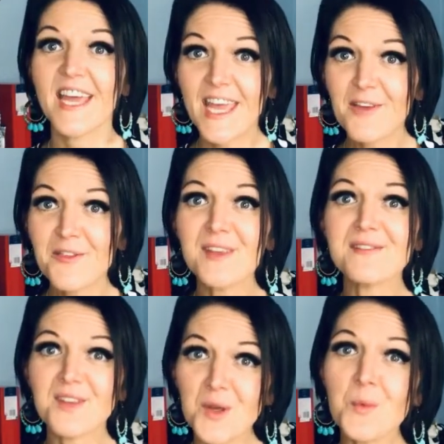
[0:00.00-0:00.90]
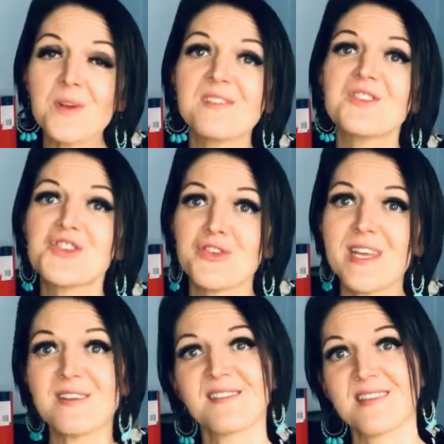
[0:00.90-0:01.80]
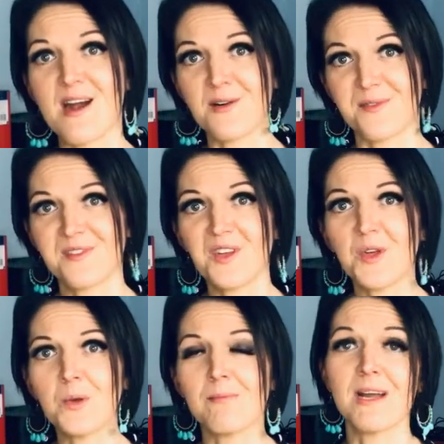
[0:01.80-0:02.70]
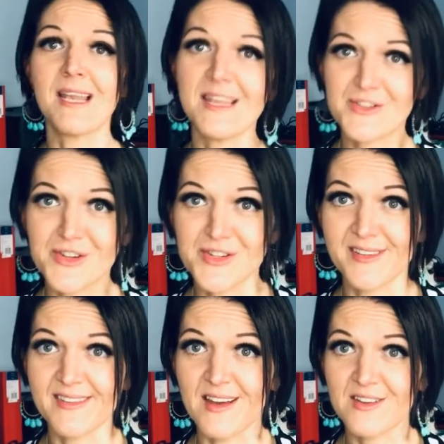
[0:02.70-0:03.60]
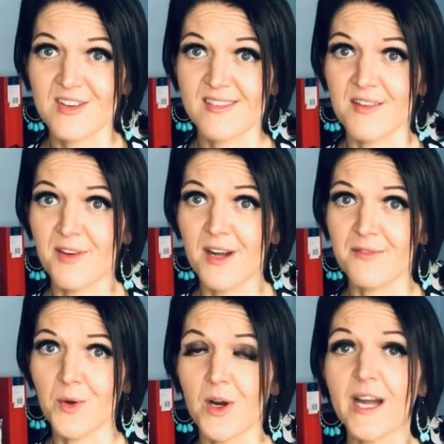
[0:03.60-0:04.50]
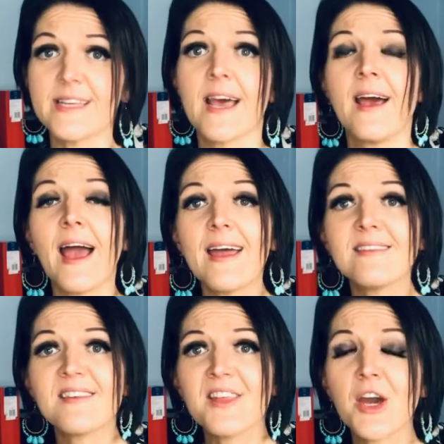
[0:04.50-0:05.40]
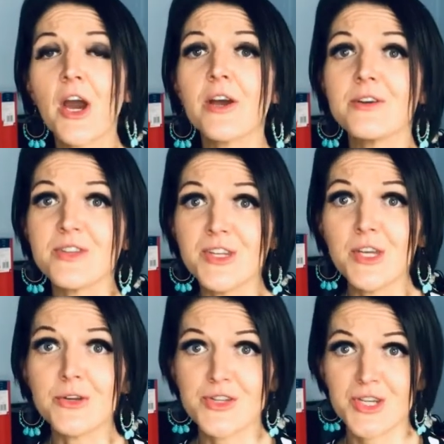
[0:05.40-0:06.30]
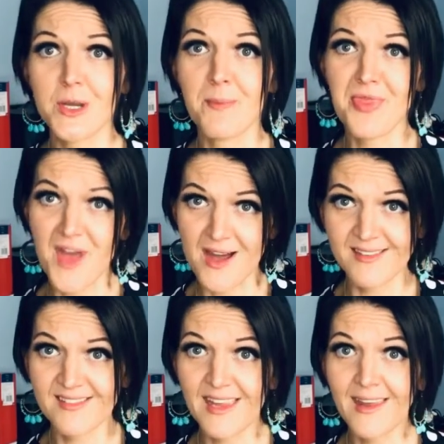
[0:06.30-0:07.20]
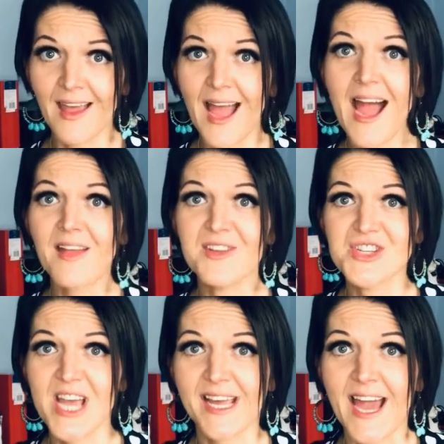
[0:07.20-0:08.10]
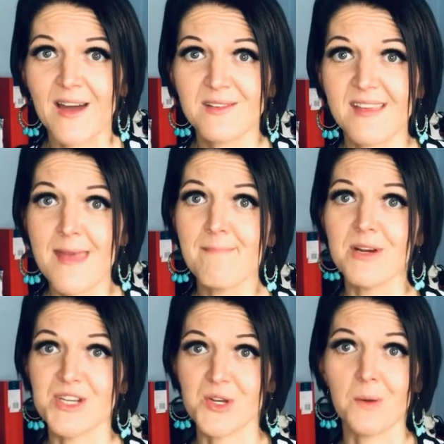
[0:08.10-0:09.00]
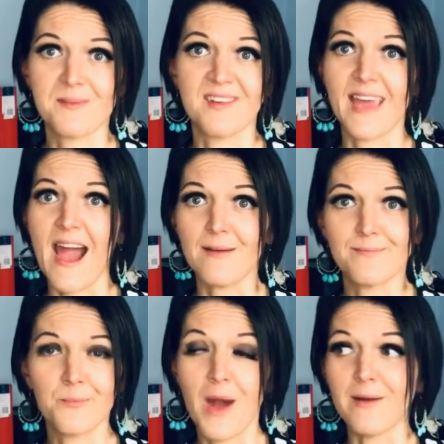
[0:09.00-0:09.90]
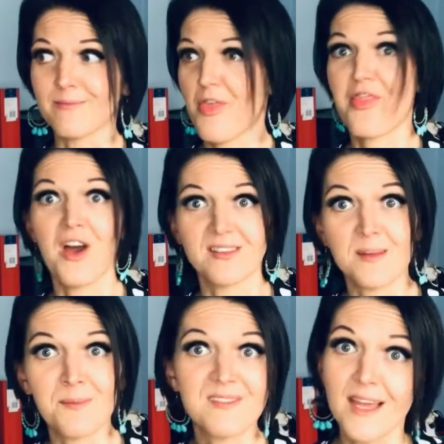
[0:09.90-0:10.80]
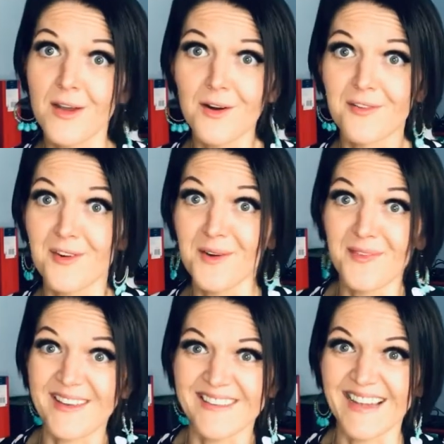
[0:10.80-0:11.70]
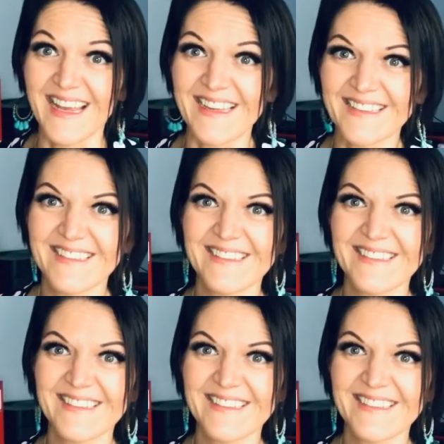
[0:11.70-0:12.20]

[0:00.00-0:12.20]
If you do want to treat yourself to my literature search survival guide, enter the code YouTube thirty at the checkout in my shop to get, well, thirty percent off, obviously.